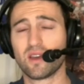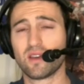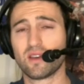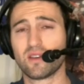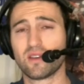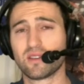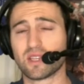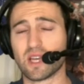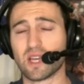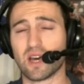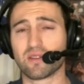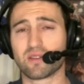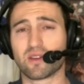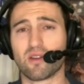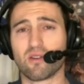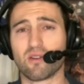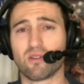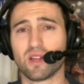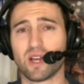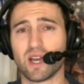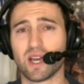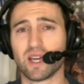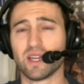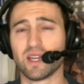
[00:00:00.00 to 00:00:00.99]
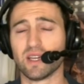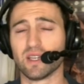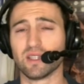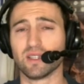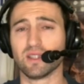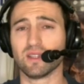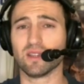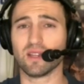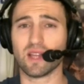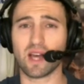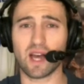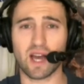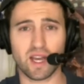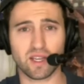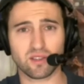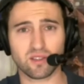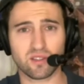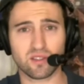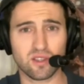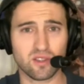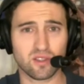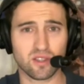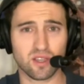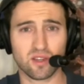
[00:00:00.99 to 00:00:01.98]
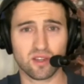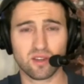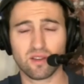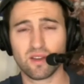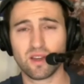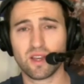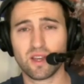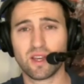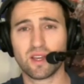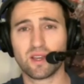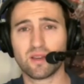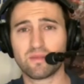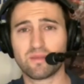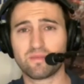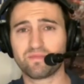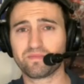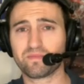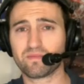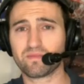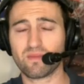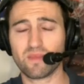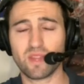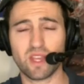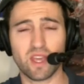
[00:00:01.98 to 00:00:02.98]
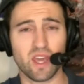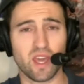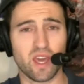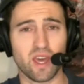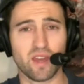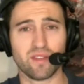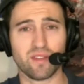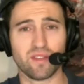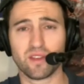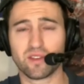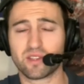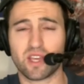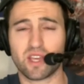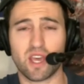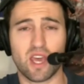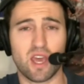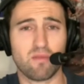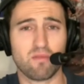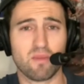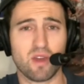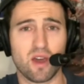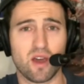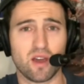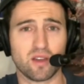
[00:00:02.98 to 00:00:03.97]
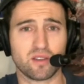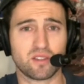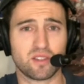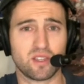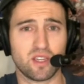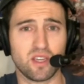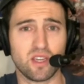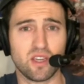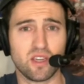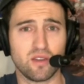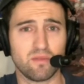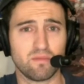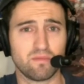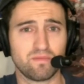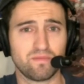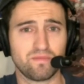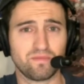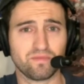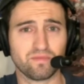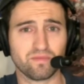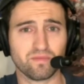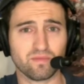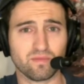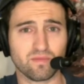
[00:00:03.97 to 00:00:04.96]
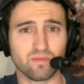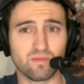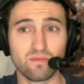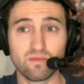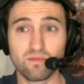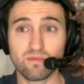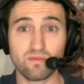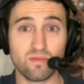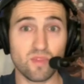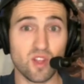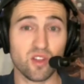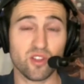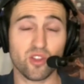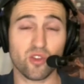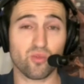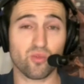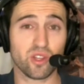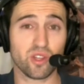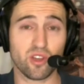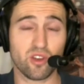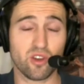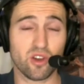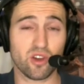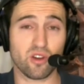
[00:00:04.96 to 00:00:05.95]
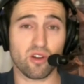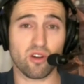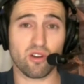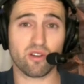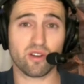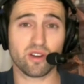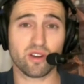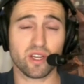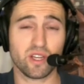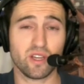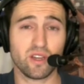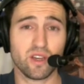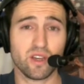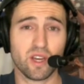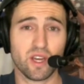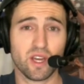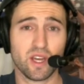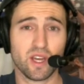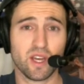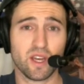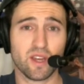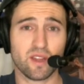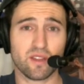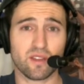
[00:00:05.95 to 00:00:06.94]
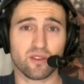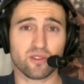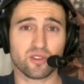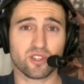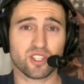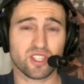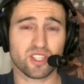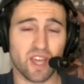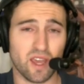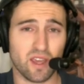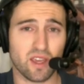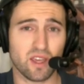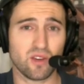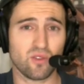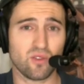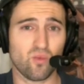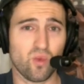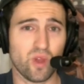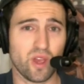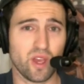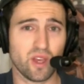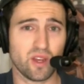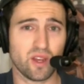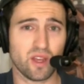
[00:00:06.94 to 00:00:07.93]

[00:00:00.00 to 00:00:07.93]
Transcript: South Carolina last season. And this Gamecocks team, they're really good. Already their second win